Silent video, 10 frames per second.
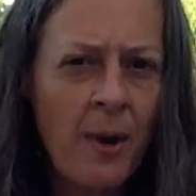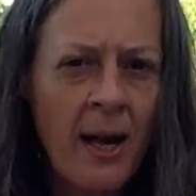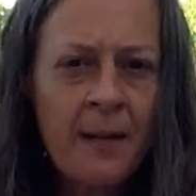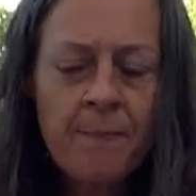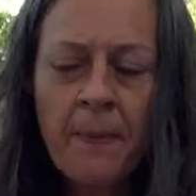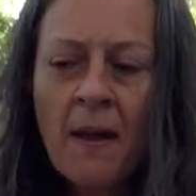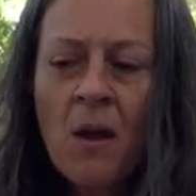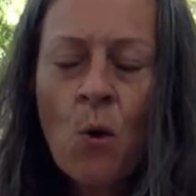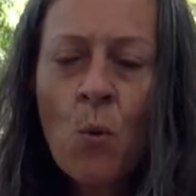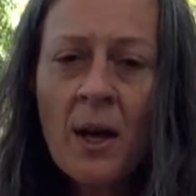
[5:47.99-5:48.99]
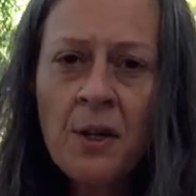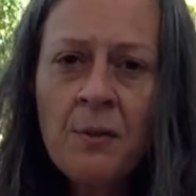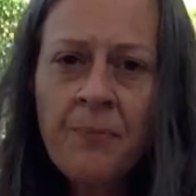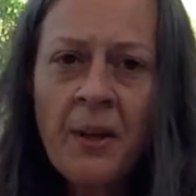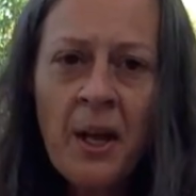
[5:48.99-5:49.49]
right?
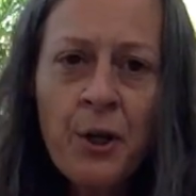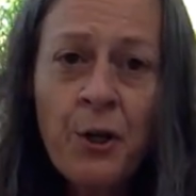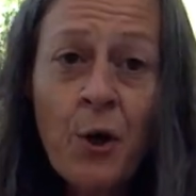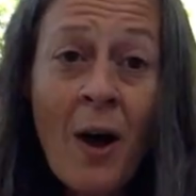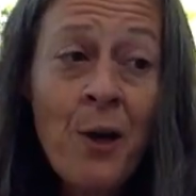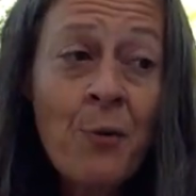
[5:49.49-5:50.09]
Well, you know,